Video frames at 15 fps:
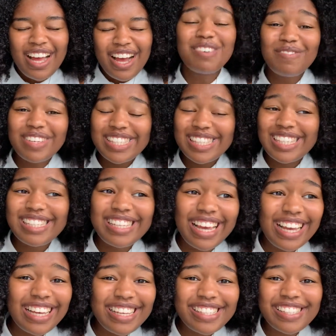We miss the
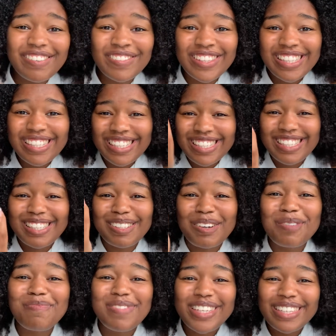days of the
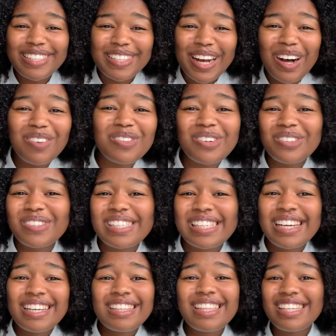dystopian novels,
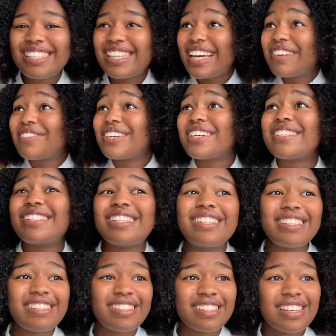the
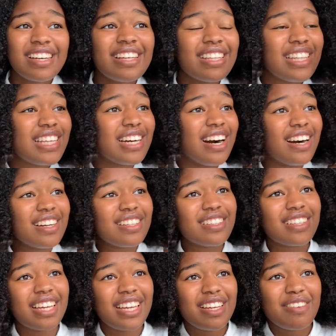Divergence, the Hunger
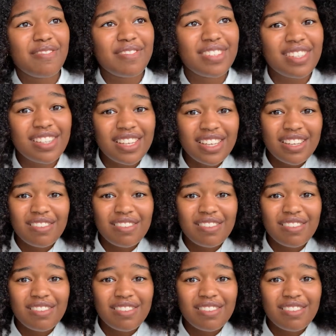Games.